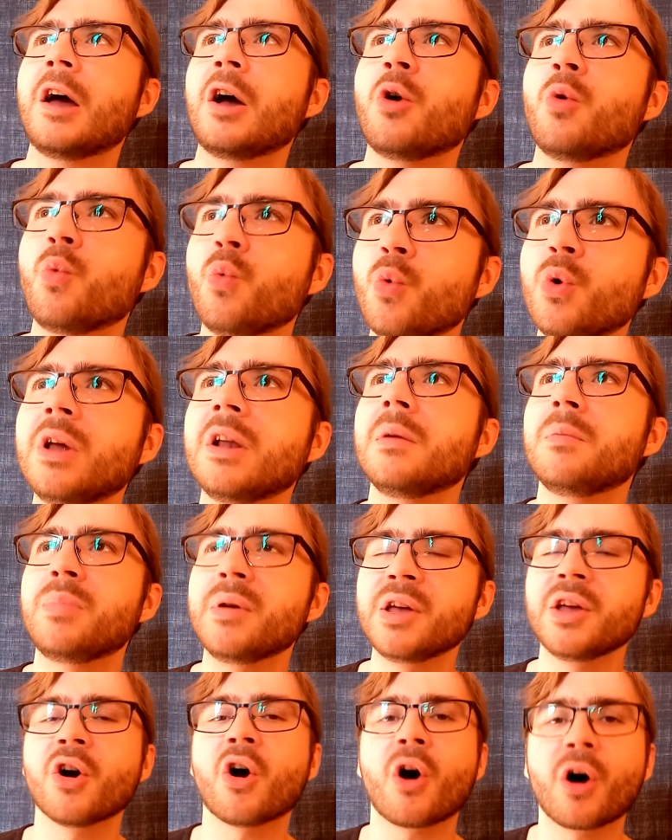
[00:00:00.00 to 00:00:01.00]
will
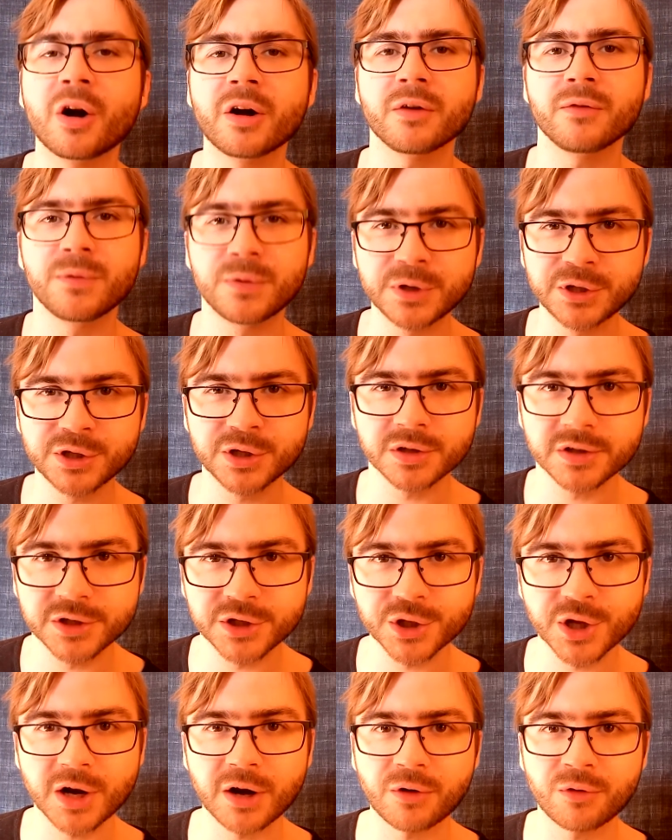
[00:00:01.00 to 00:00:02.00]
be artificial
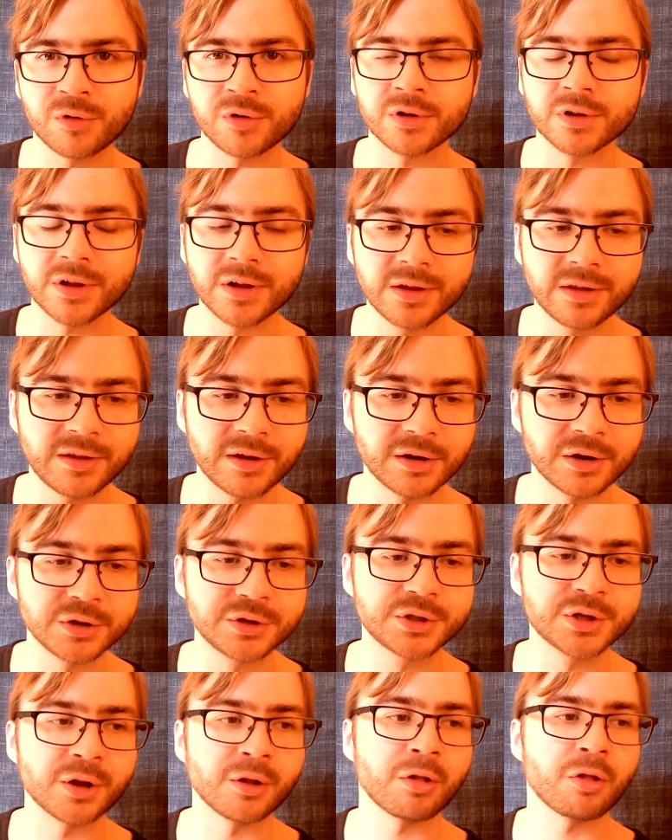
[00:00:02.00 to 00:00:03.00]
general
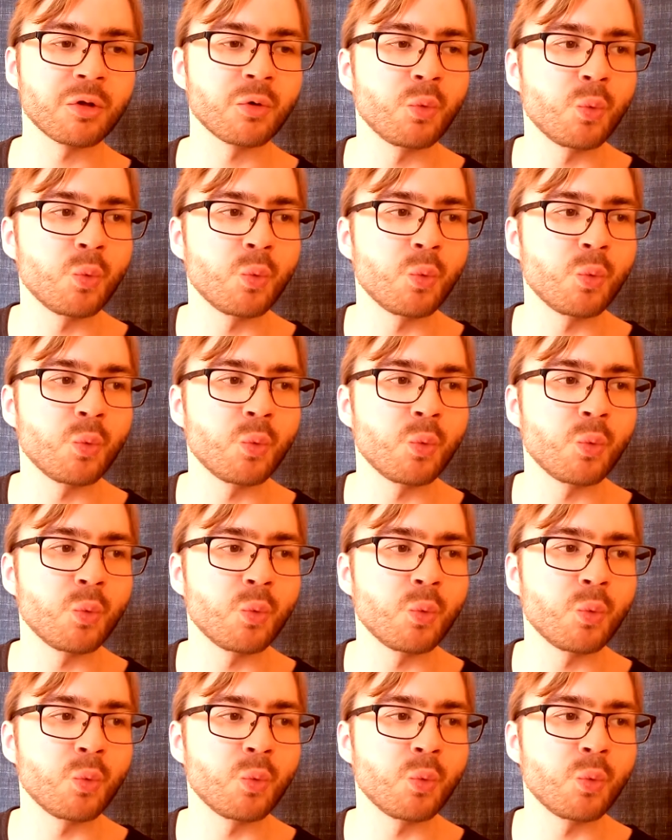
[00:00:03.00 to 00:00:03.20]
intelligence.